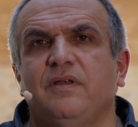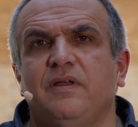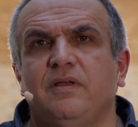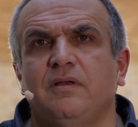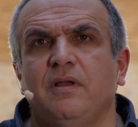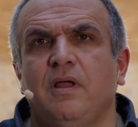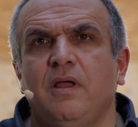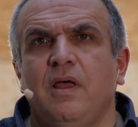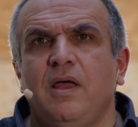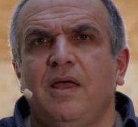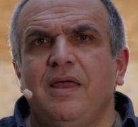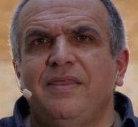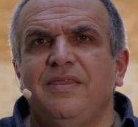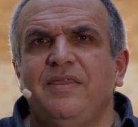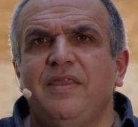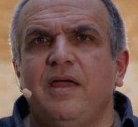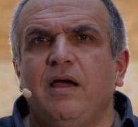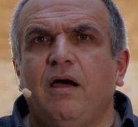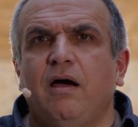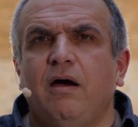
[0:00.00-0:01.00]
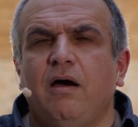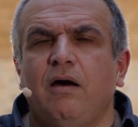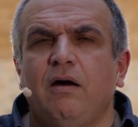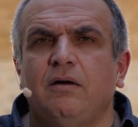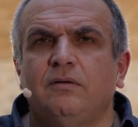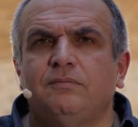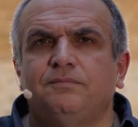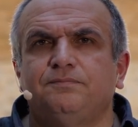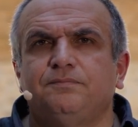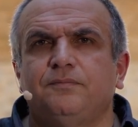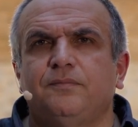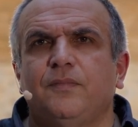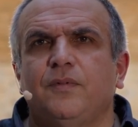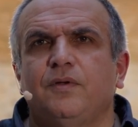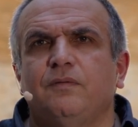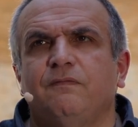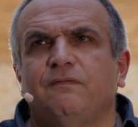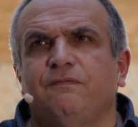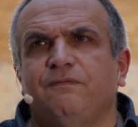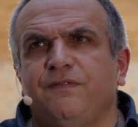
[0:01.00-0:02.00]
And they are
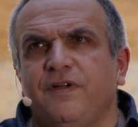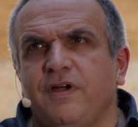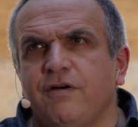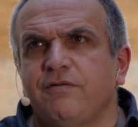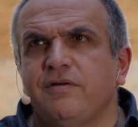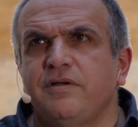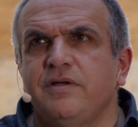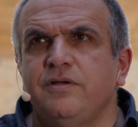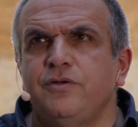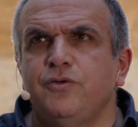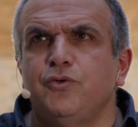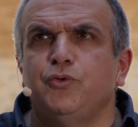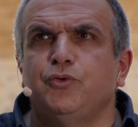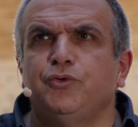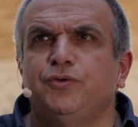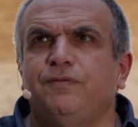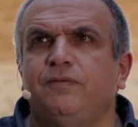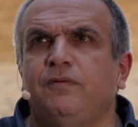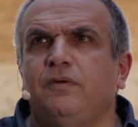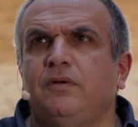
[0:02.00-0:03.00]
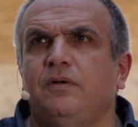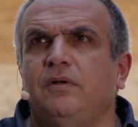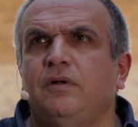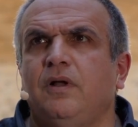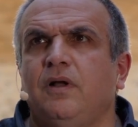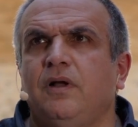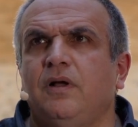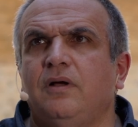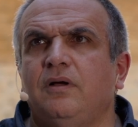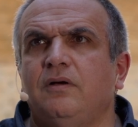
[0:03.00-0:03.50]
very useful